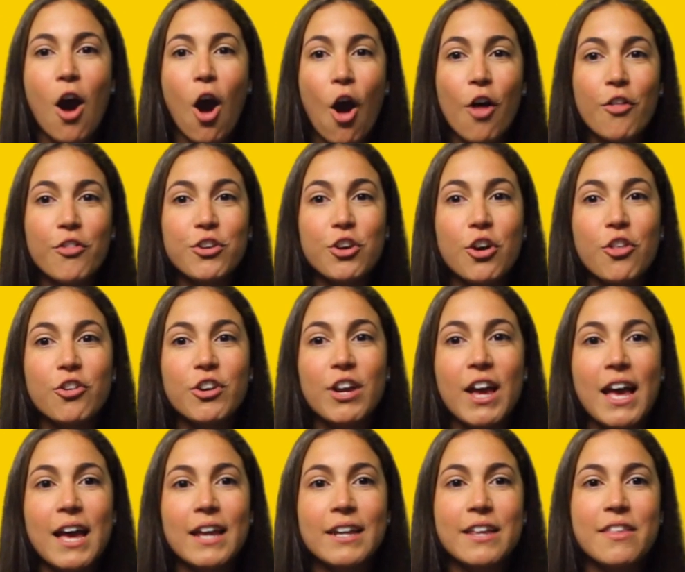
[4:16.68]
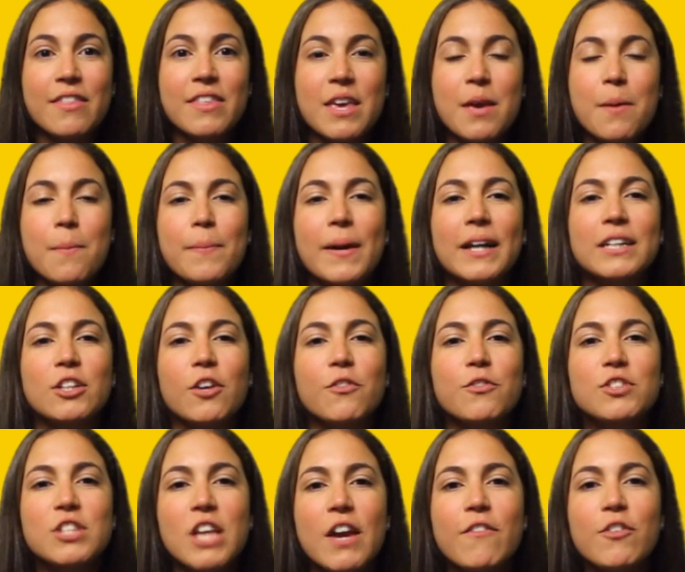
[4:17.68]
On the other hand, the impact
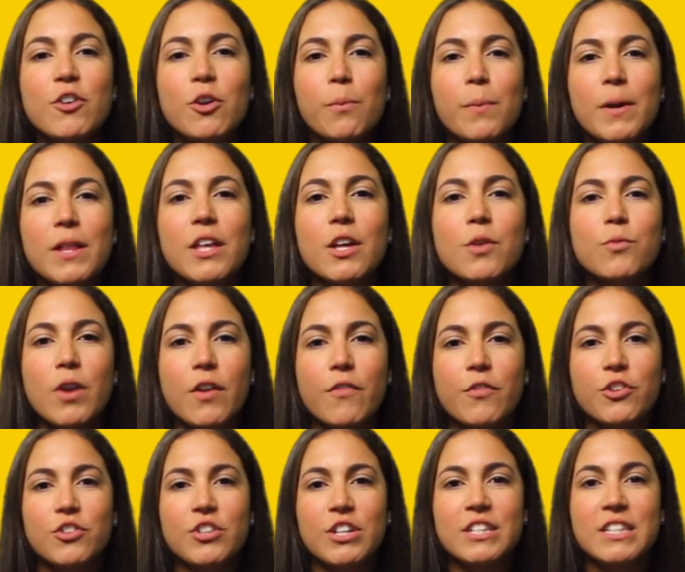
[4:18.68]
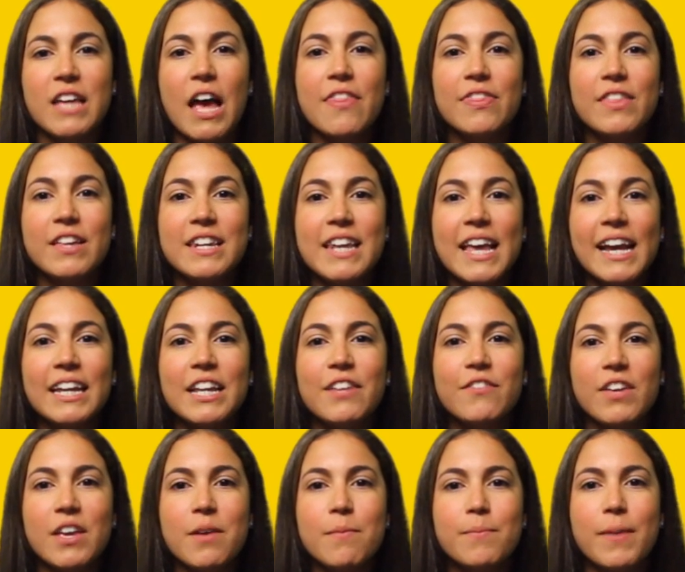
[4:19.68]
of several billion refugees and the
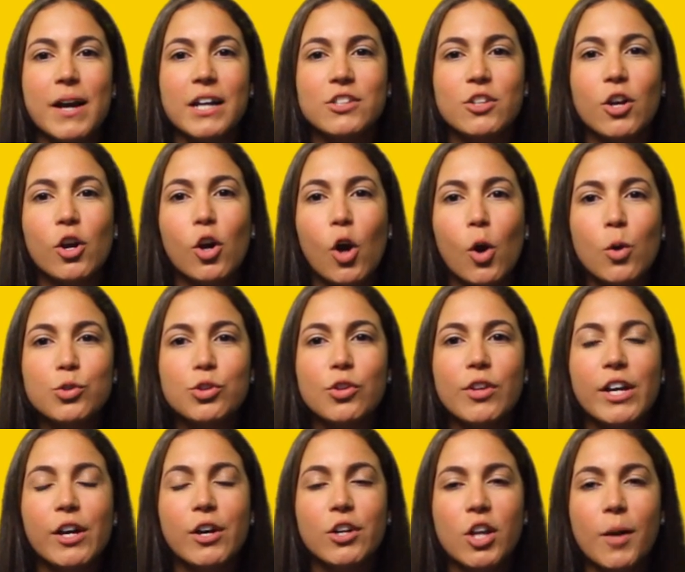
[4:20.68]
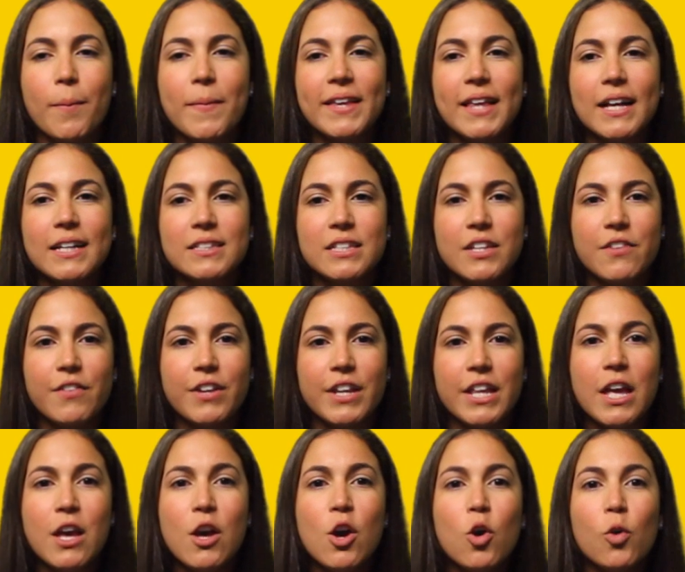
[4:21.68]
negative impacts on coastal economic
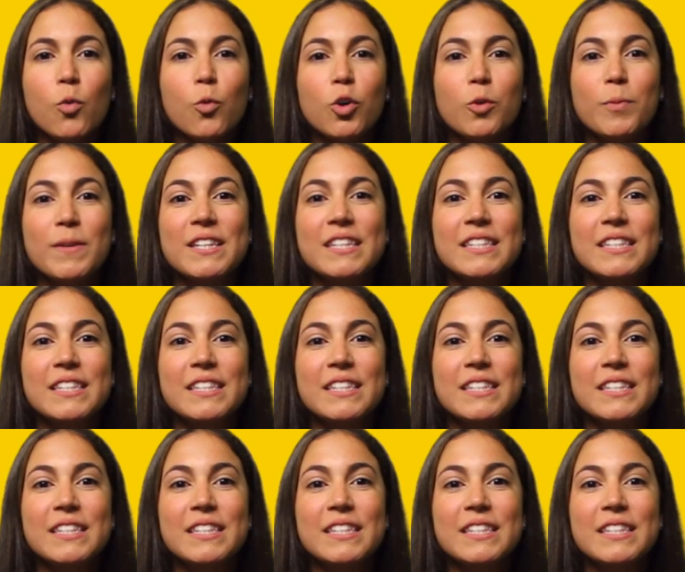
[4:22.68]
activity would be